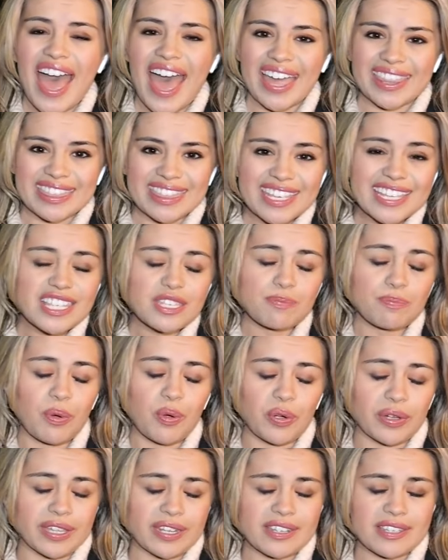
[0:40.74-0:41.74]
at this
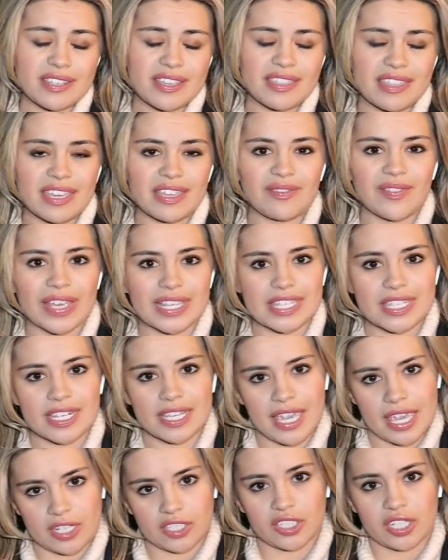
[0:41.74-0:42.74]
point in the
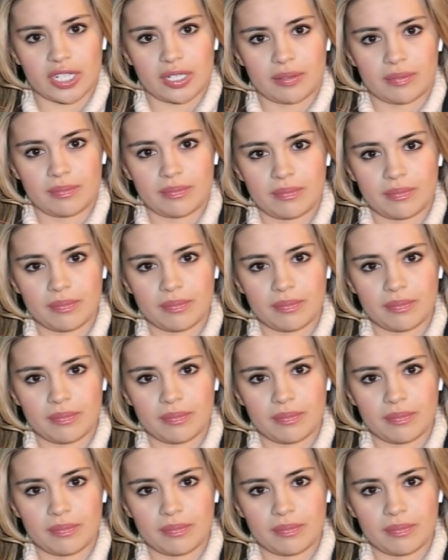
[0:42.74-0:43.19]
investigation.